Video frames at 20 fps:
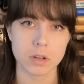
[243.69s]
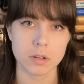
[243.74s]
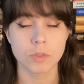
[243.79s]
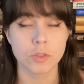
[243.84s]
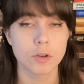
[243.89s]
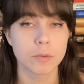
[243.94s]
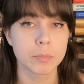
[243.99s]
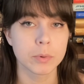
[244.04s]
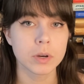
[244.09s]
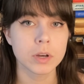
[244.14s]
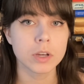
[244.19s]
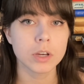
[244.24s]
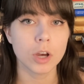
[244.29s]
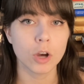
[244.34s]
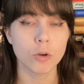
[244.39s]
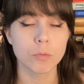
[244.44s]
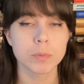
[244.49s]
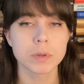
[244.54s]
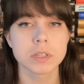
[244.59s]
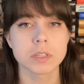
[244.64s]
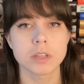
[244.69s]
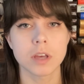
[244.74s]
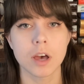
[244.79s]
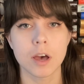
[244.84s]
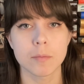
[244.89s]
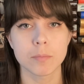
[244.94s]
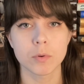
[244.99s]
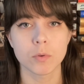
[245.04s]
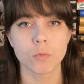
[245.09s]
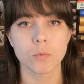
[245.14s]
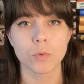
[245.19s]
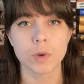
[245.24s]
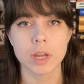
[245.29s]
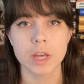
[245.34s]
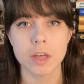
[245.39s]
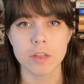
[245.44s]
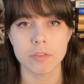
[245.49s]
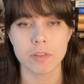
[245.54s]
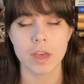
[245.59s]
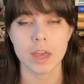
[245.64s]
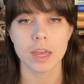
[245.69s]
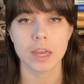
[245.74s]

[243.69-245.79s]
The book opens up with